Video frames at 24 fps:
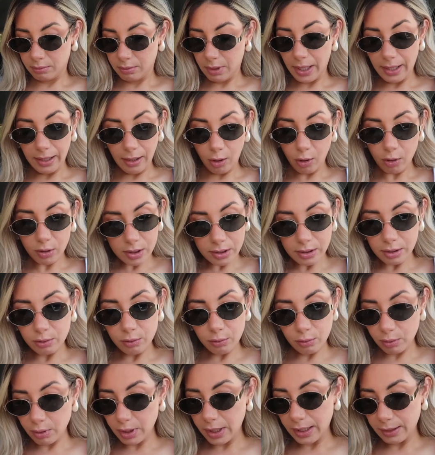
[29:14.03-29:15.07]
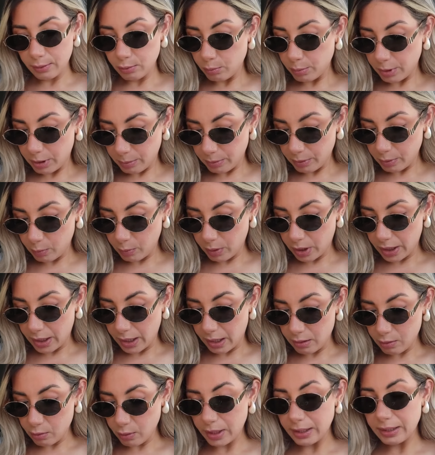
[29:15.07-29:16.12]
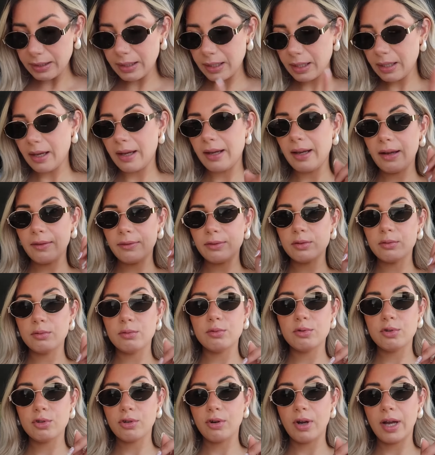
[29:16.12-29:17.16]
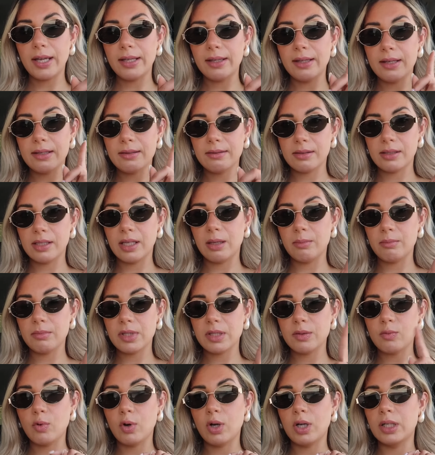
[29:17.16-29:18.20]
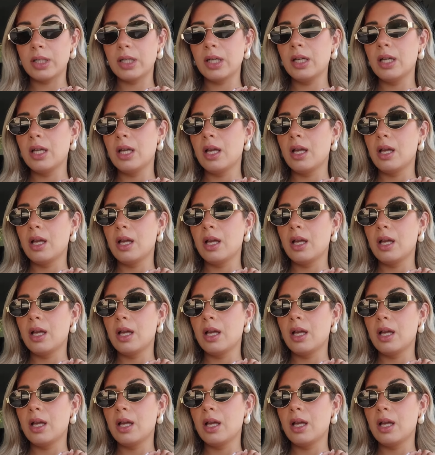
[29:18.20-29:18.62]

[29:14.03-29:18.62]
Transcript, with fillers: I honestly don't know how do people wear it, so I think I have to try this Eames one.